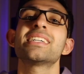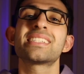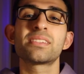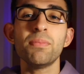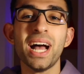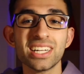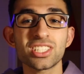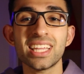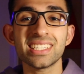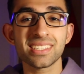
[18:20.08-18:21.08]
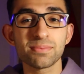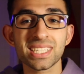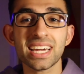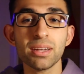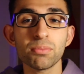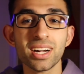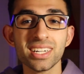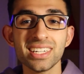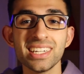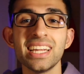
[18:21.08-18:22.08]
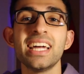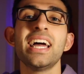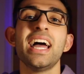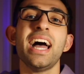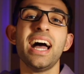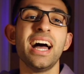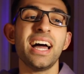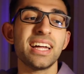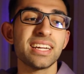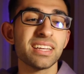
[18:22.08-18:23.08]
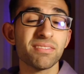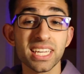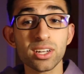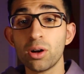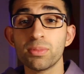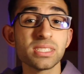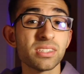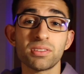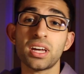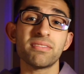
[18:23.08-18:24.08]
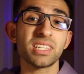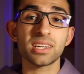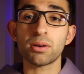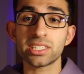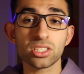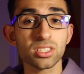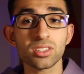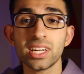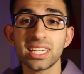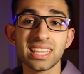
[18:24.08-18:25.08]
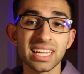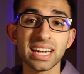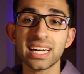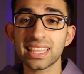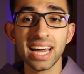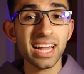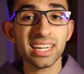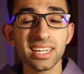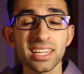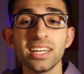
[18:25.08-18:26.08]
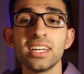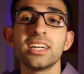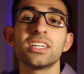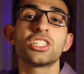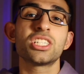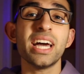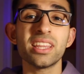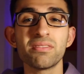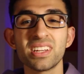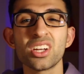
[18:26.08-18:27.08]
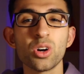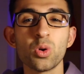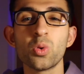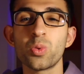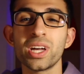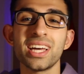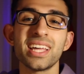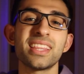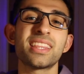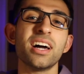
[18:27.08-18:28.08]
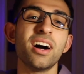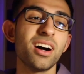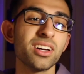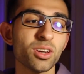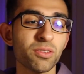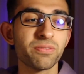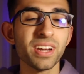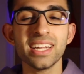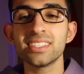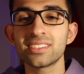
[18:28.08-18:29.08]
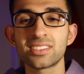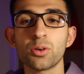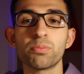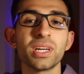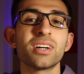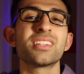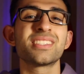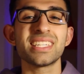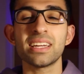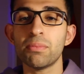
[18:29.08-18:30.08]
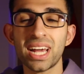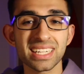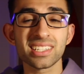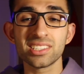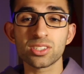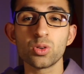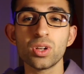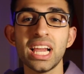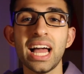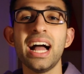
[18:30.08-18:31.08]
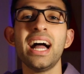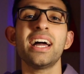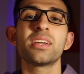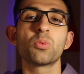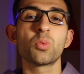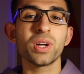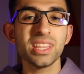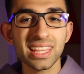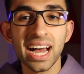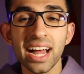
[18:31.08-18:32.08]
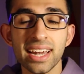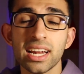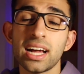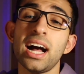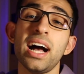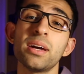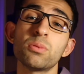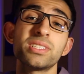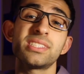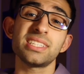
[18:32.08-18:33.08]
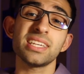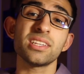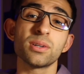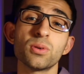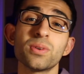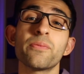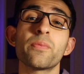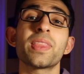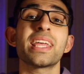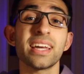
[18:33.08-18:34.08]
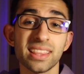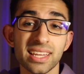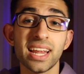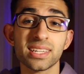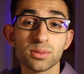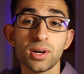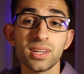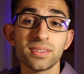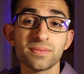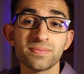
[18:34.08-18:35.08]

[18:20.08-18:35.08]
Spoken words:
smash that subscribe button, and leave any comments if you have any questions or anything like that. Share the video with your friends, your peers in medical school, and with that, I will see you in the next one.